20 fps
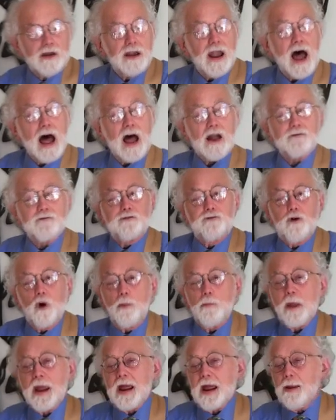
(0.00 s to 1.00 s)
not
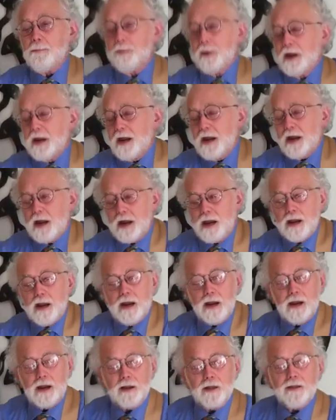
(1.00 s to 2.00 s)
for maybe,
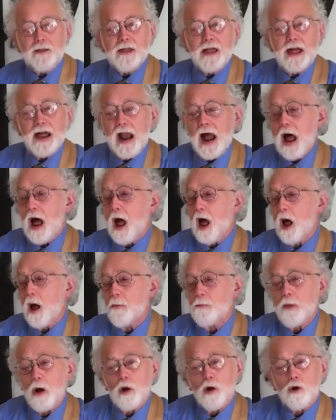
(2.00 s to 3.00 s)
that
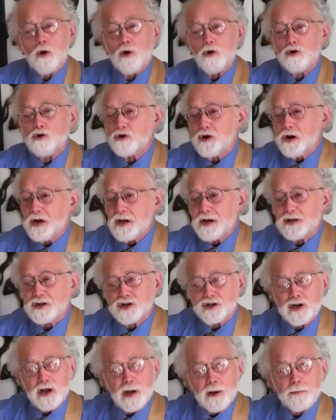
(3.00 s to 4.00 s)
I'm all
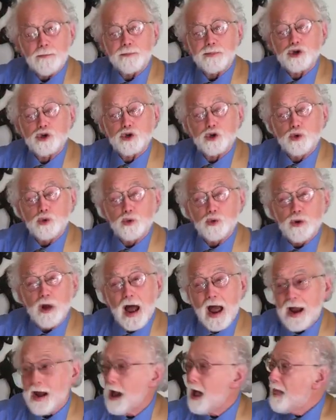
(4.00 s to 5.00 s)
dressed up
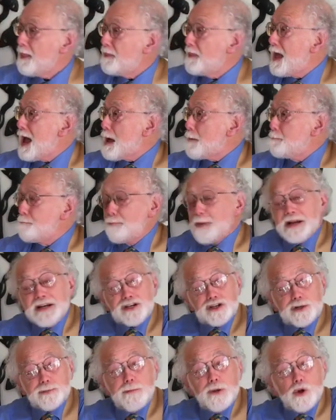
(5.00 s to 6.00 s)
tonight. They'll be
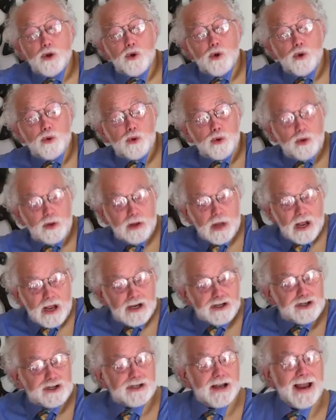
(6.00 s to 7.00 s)
smooth
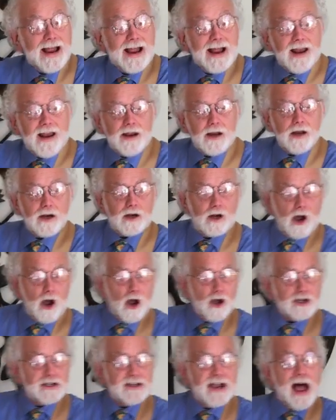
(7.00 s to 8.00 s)
sailing
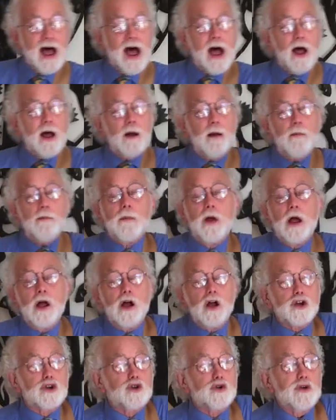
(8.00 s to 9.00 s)
cause I'm
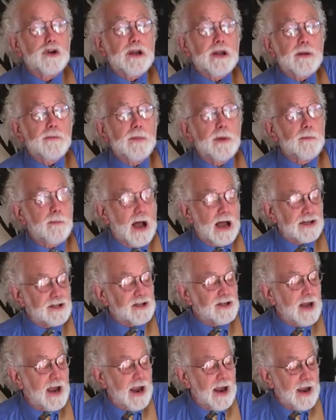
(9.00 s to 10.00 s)
trimming
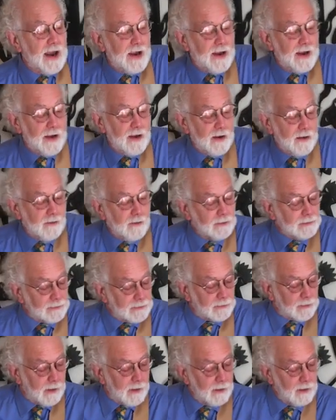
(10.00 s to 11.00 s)
myself
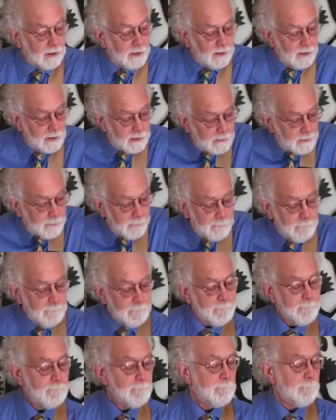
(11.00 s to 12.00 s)

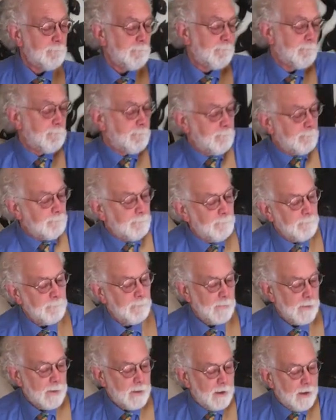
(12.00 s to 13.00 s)

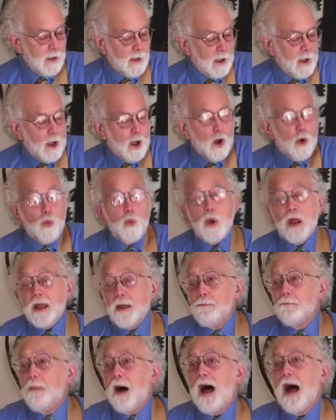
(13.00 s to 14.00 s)

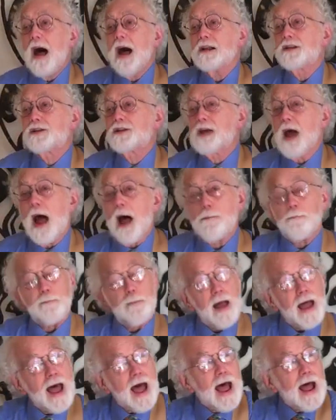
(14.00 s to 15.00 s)
with my top
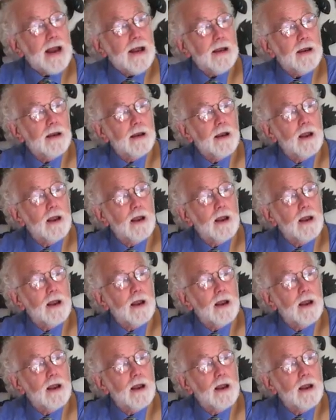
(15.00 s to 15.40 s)
hat,